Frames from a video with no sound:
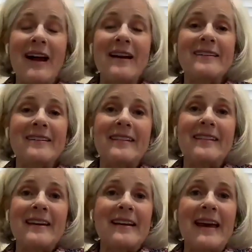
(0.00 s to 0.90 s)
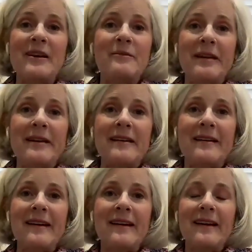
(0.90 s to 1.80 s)
I think anybody.
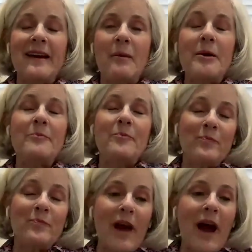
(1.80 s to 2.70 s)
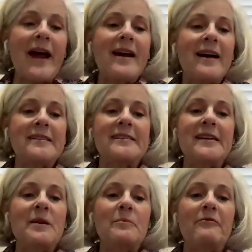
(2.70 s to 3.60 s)
When I got to
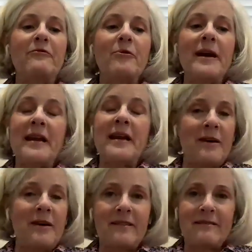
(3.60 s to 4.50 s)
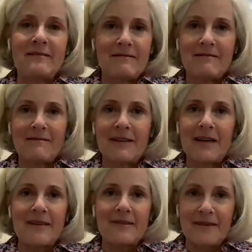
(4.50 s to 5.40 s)
see it before anybody
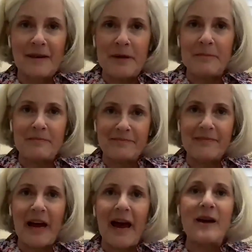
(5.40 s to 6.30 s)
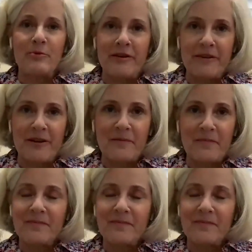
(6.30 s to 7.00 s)
got. I mean, I had a preview.